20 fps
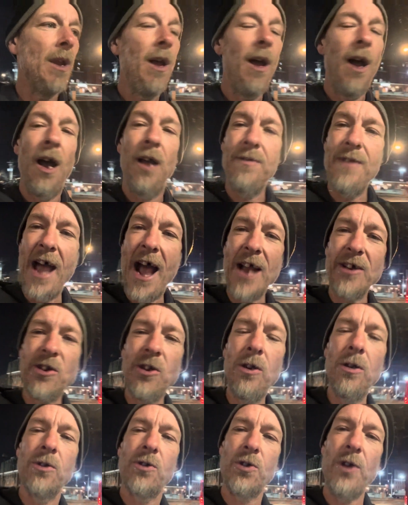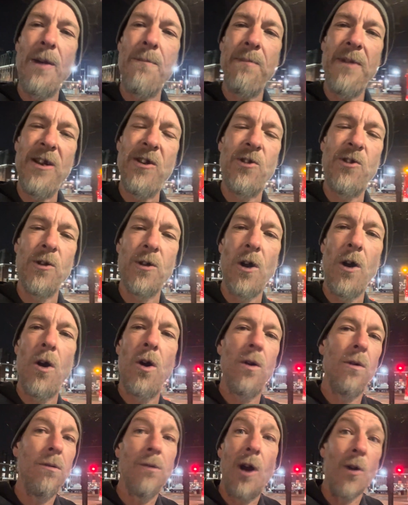A national trip means you
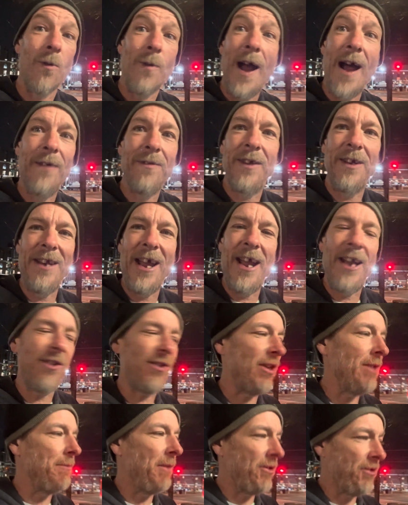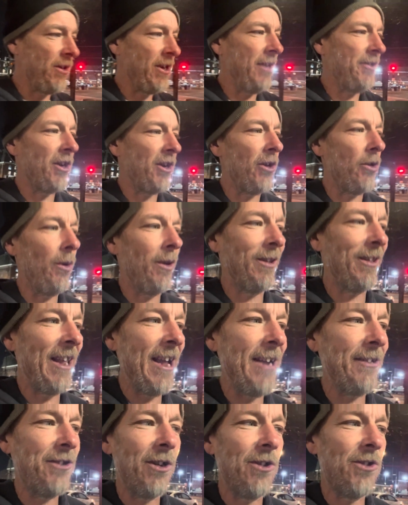go around the nation, but you get to go to
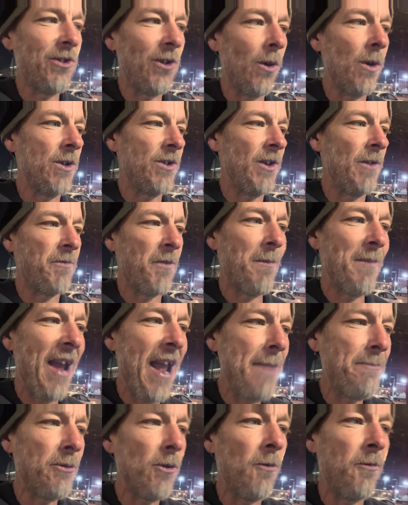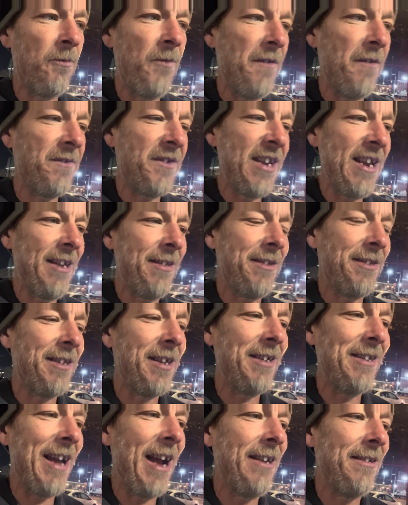Atlanta, Georgia from April 15th
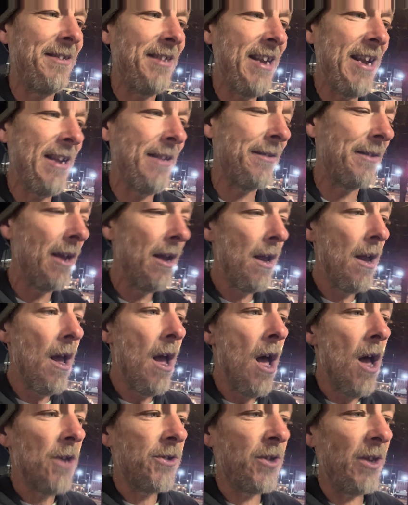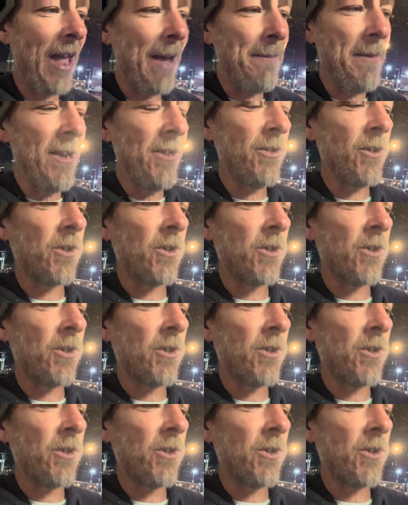to 19th. So that means you're